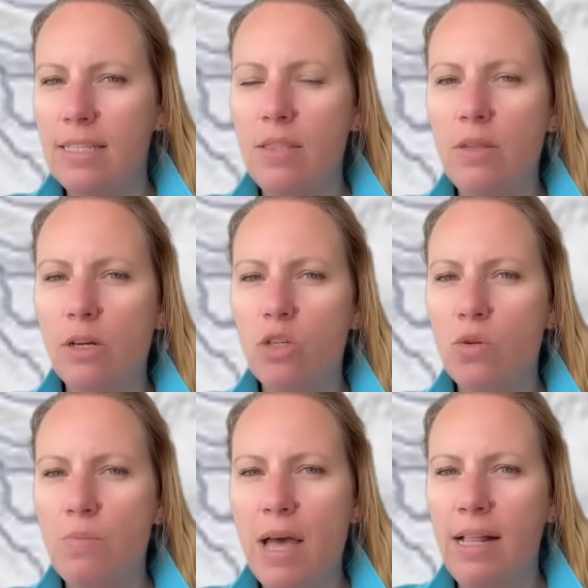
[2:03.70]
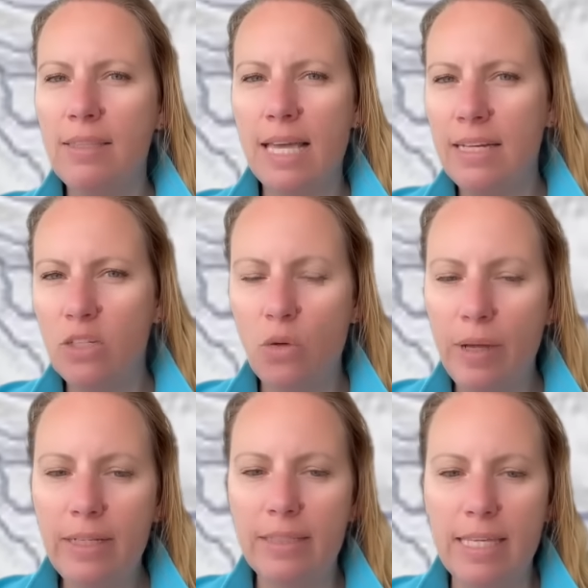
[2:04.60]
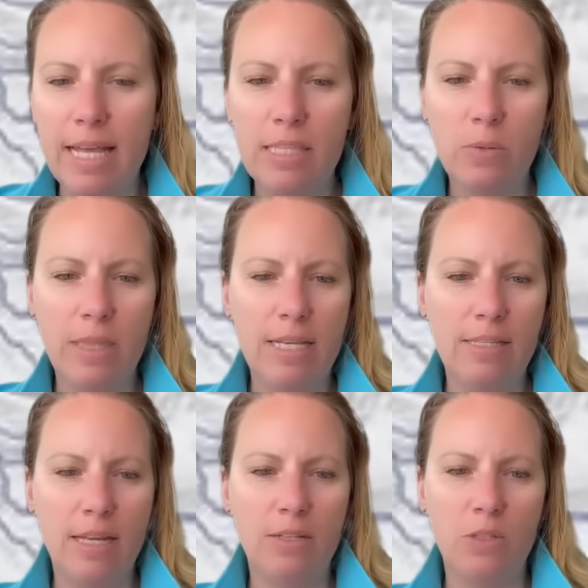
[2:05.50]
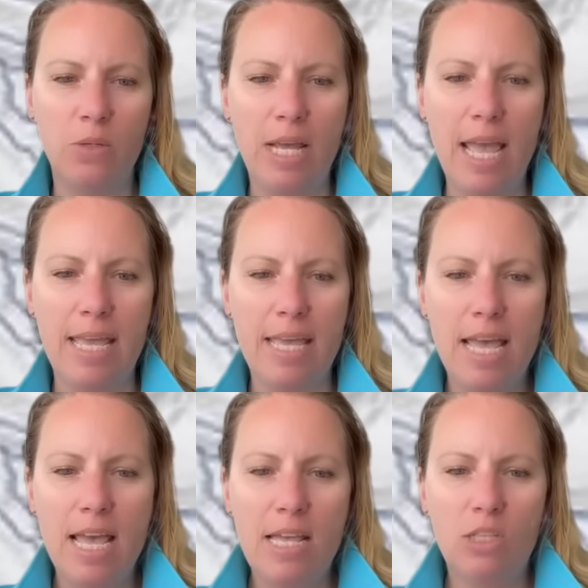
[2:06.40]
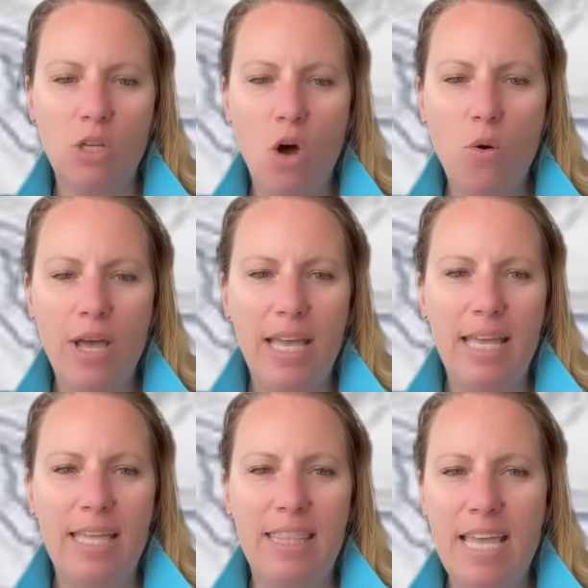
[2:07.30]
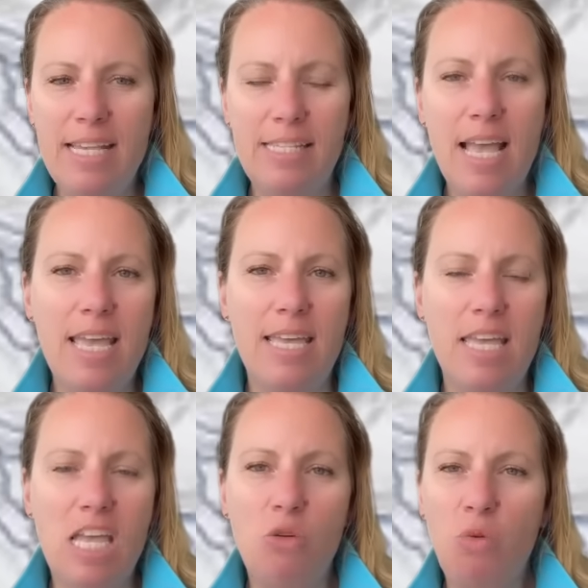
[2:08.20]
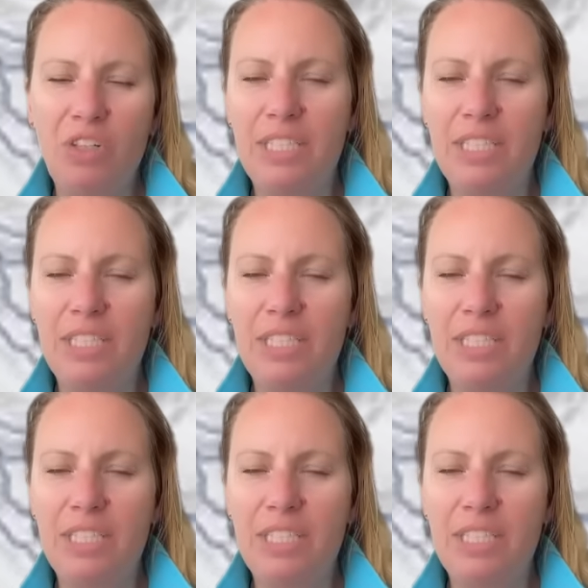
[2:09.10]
in there to melt that quickly. That's what they said today. So they say it will